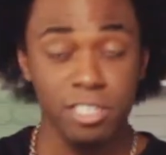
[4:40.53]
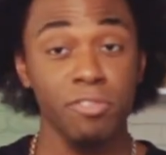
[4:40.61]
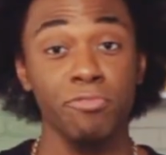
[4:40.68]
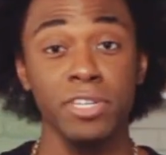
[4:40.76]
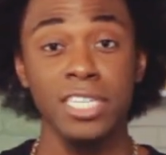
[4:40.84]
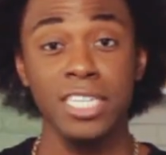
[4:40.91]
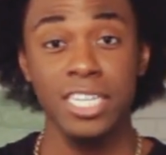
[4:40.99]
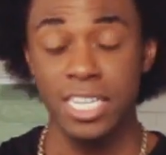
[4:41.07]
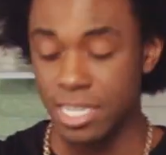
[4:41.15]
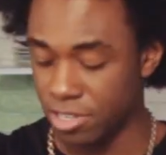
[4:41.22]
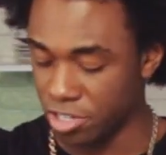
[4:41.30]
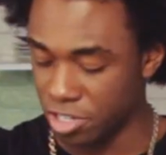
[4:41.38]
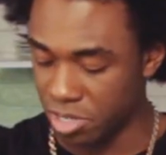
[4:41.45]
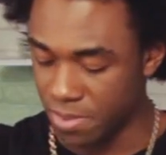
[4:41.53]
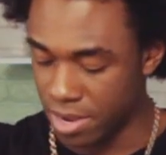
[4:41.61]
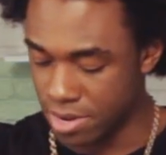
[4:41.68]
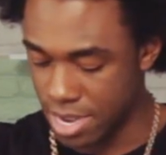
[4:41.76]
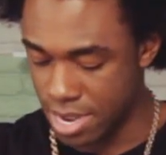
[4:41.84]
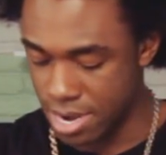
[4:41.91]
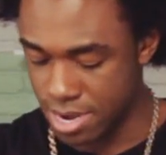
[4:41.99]
Cakes look really good, they're
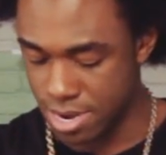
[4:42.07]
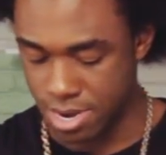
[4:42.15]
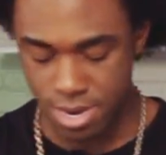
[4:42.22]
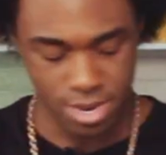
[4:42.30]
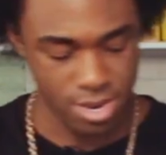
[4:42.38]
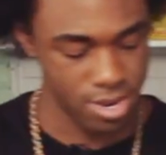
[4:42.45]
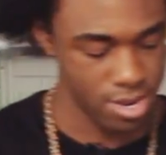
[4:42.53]
just about done.